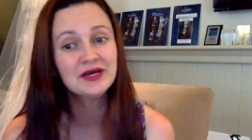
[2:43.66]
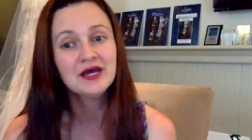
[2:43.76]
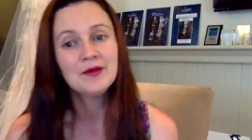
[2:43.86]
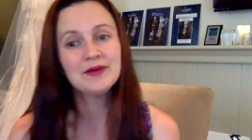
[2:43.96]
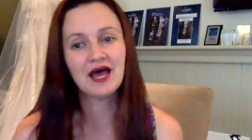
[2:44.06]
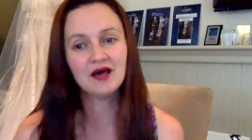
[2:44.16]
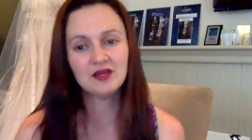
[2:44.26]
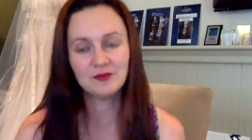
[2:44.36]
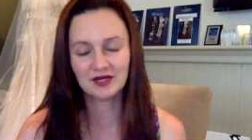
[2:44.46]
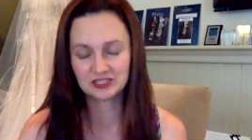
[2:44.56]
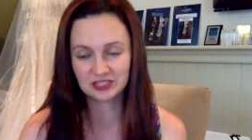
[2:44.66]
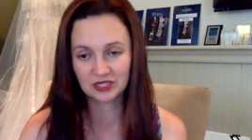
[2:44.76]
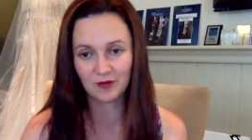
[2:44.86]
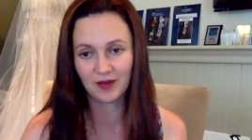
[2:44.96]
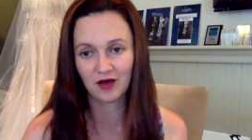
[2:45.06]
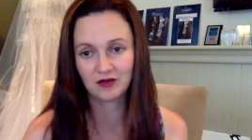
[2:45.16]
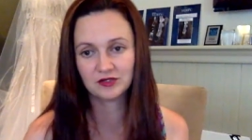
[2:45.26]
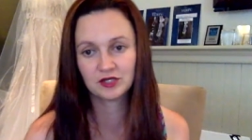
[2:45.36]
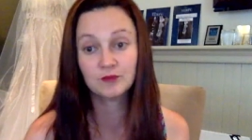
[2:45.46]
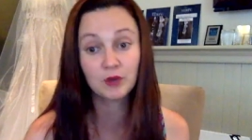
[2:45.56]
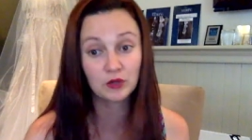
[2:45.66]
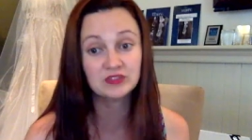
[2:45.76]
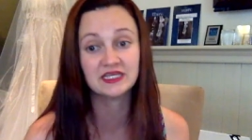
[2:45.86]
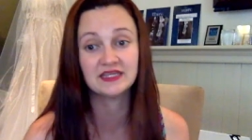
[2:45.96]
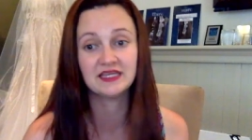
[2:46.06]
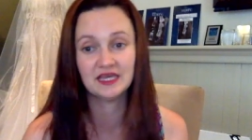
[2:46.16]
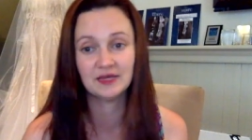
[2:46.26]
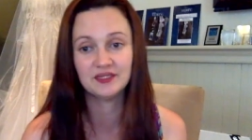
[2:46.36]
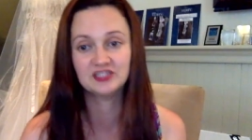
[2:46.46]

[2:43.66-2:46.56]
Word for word: but how you actually go about composing the image,